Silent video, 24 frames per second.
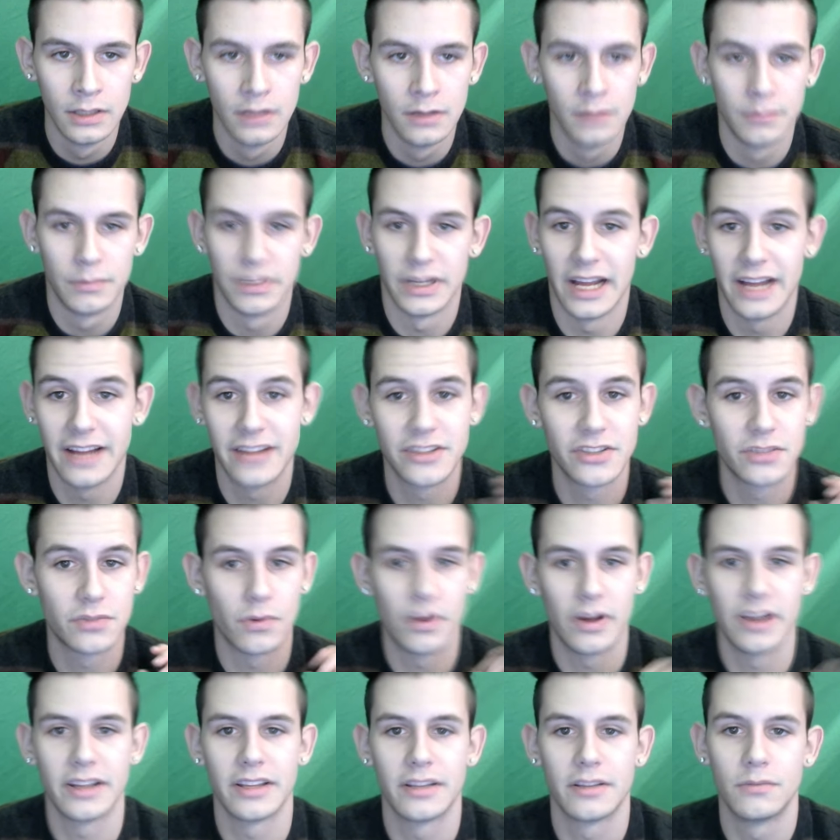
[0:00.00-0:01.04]
But I just
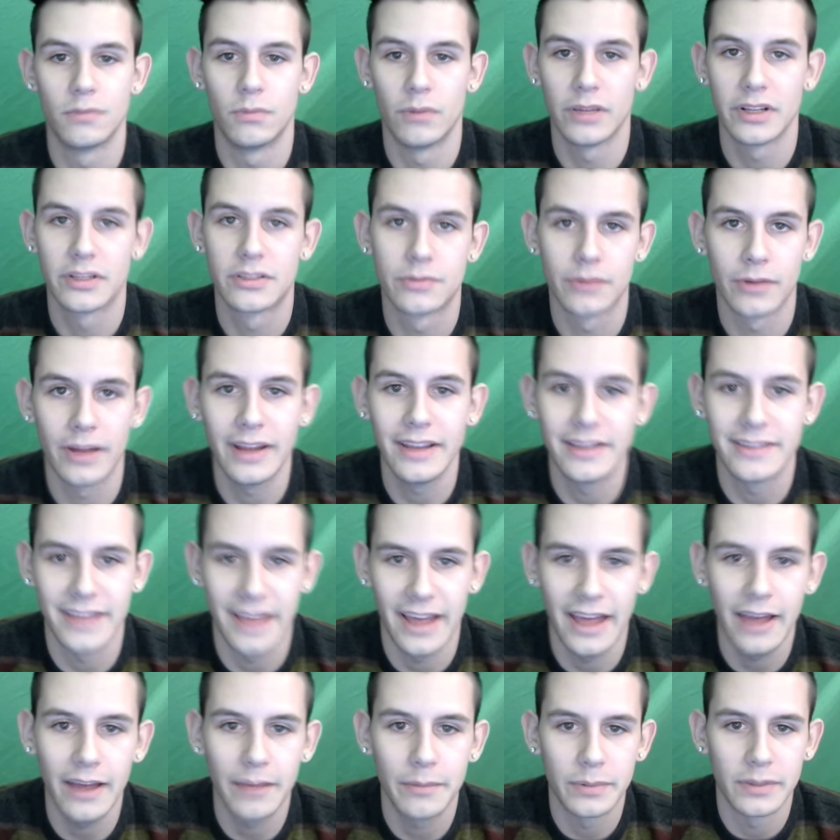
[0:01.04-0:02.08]
wanted what's right to
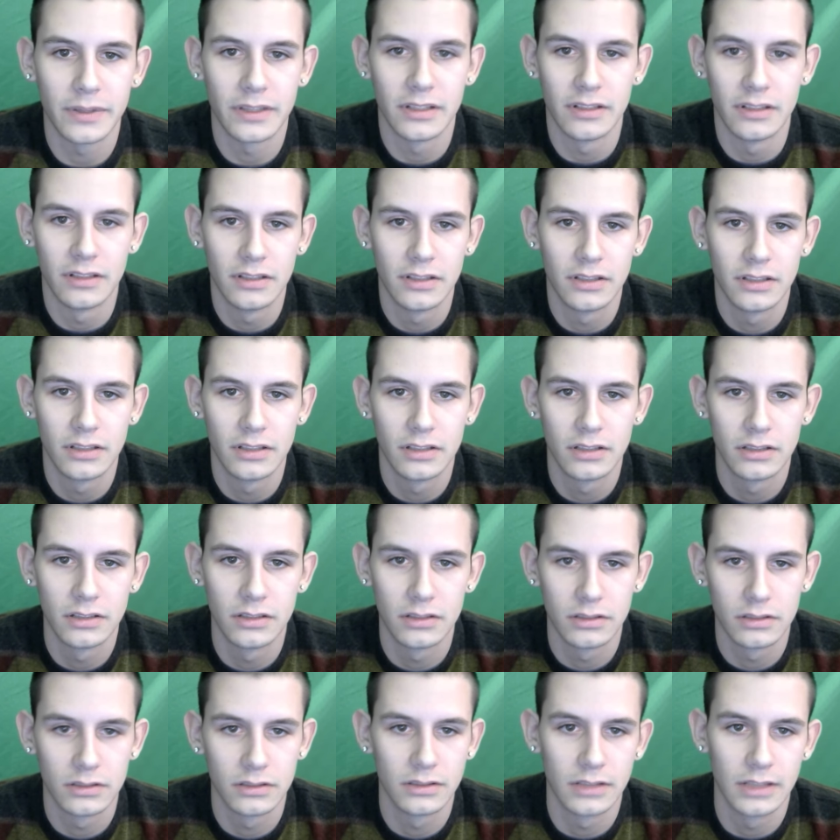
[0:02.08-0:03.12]
happen.
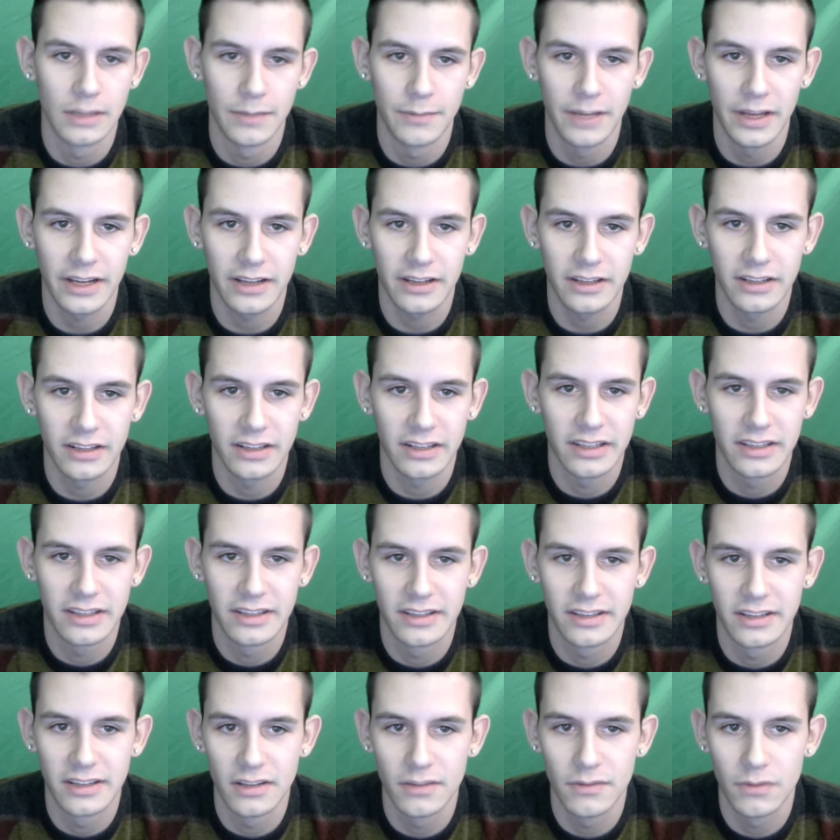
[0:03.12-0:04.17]
I'm not gonna
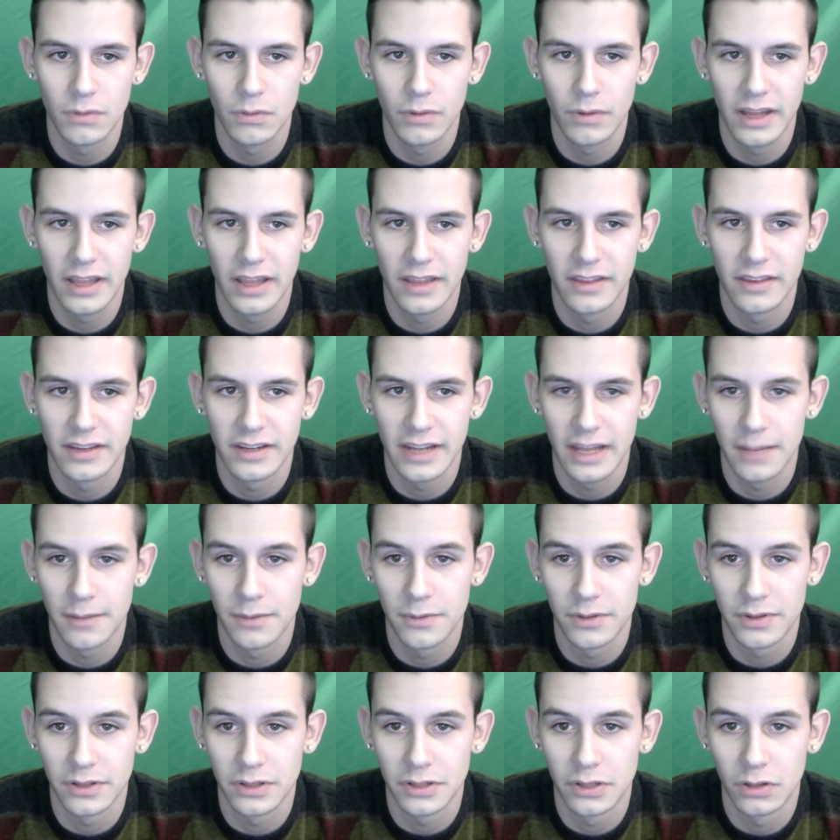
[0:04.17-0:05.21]
give away the name
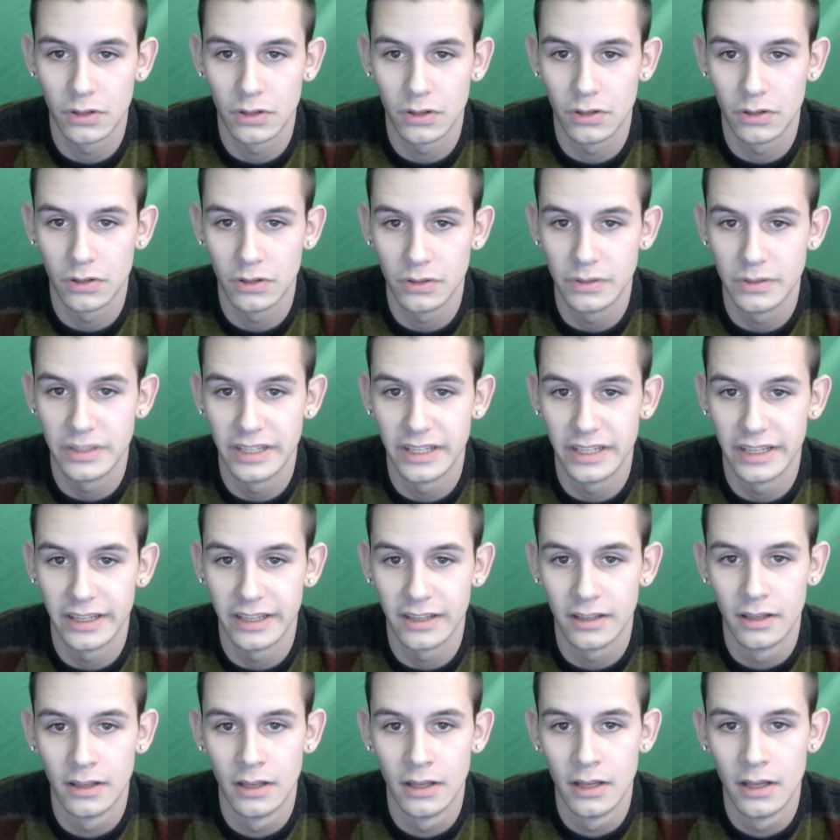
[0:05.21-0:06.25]
of the girl who did
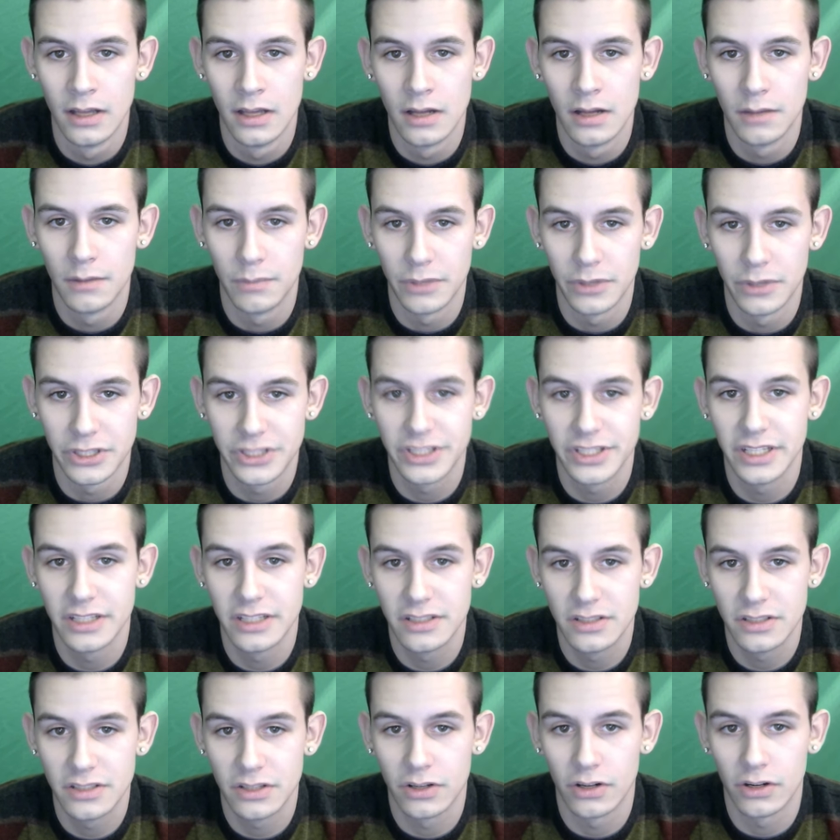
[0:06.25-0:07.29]
it, but she
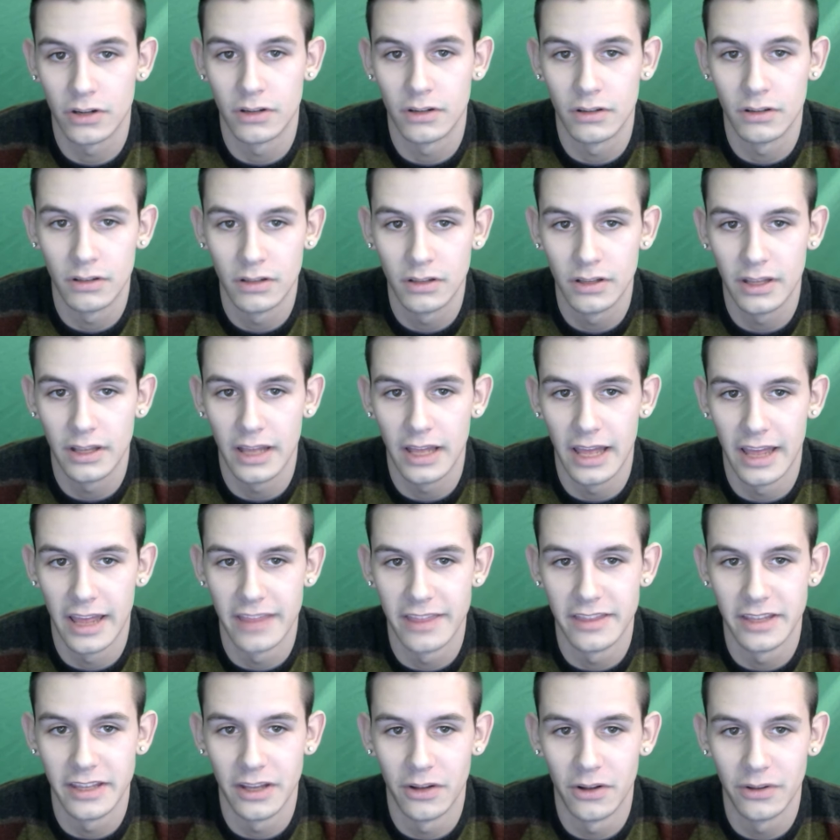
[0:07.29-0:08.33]
is a girl,
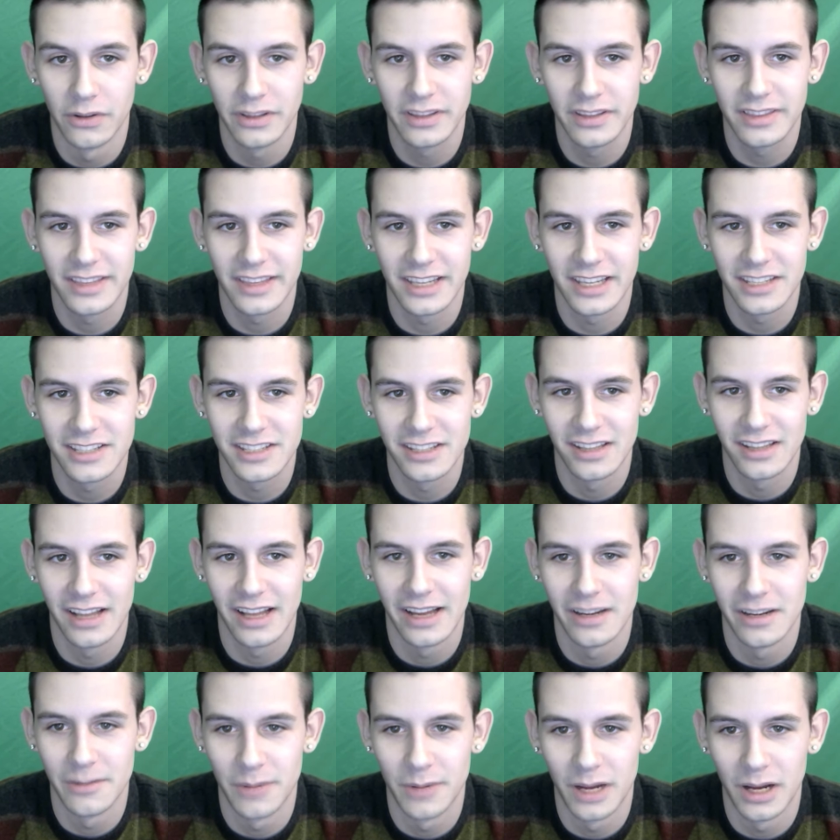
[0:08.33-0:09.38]
and the only thing she
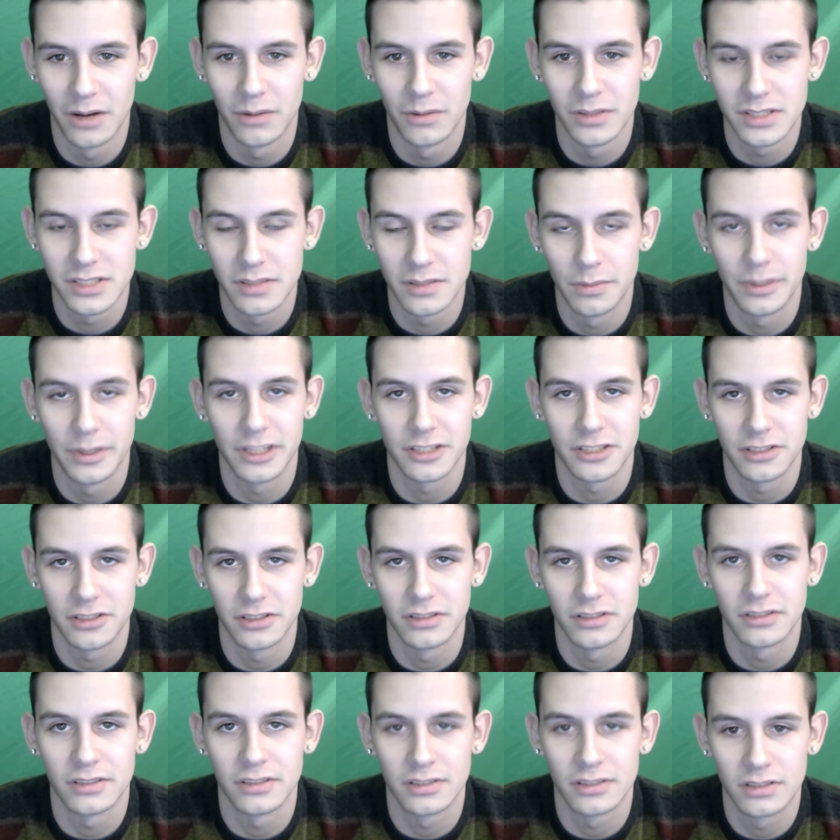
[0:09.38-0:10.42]
lied about was the
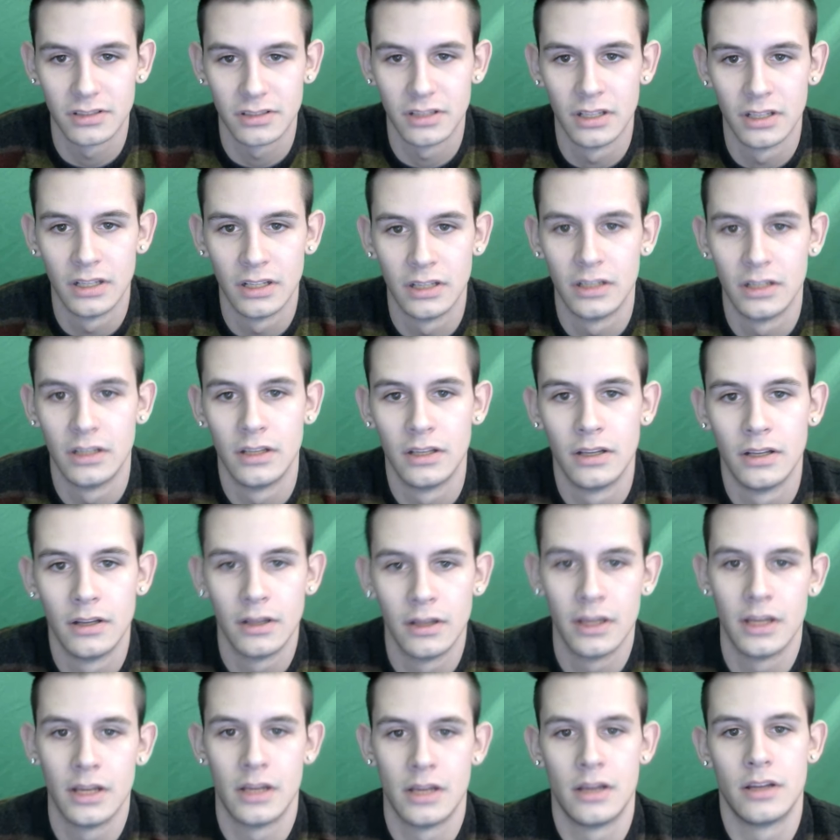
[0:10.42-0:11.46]
pictures.
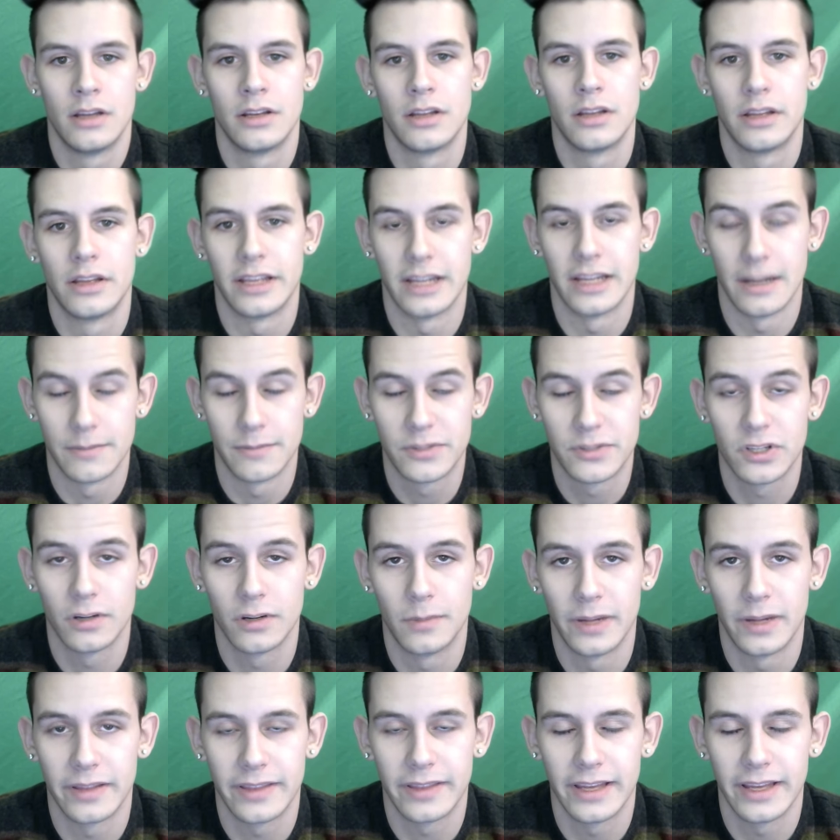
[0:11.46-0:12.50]
And I'm sure
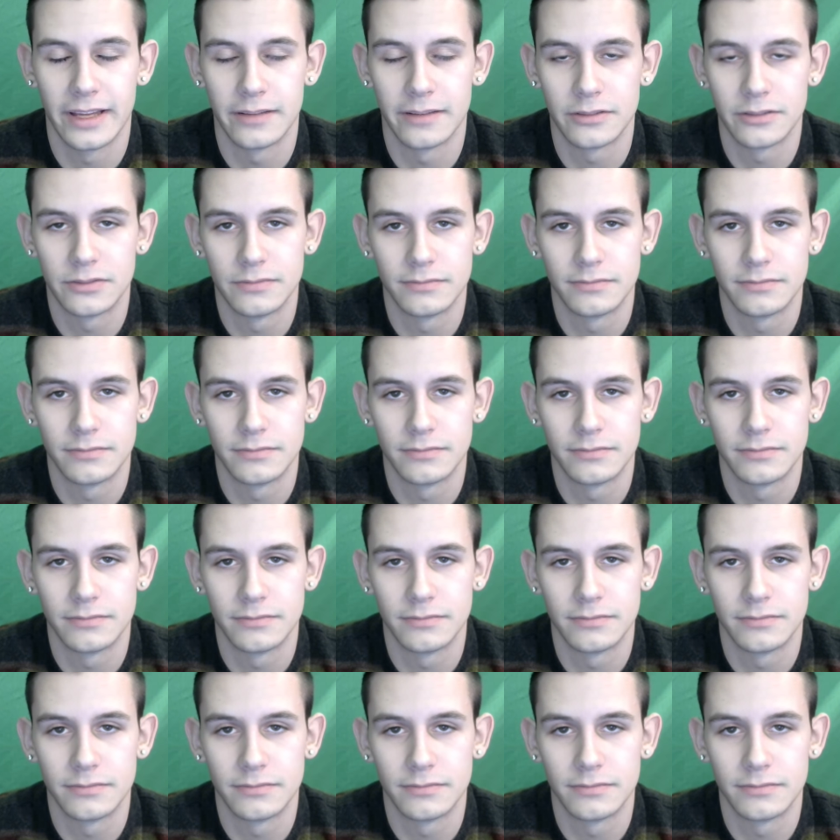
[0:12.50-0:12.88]
about that.